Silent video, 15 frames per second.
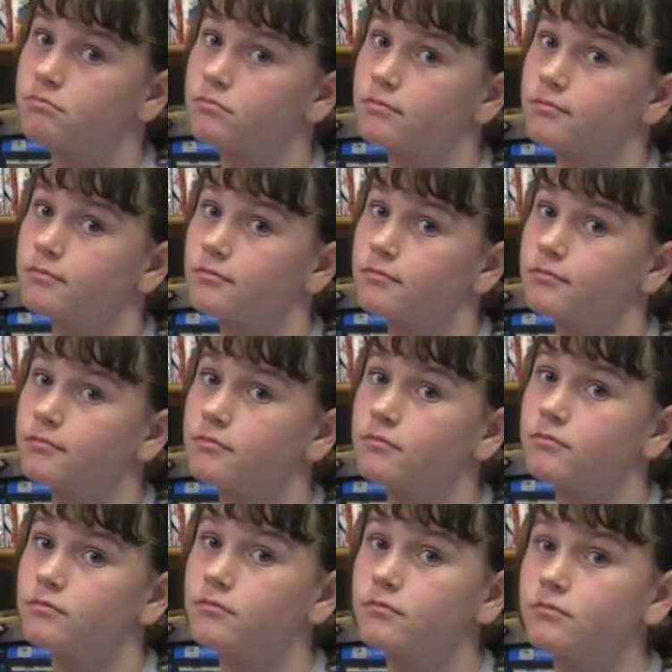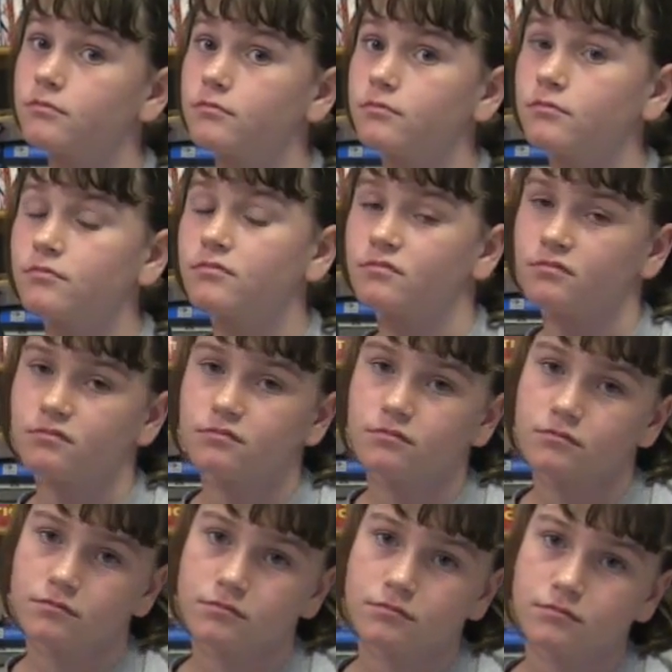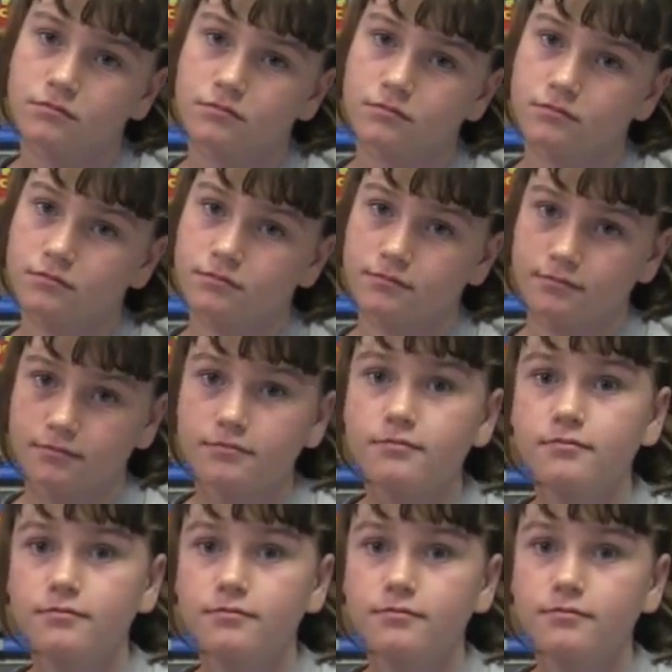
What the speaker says: (not speaking)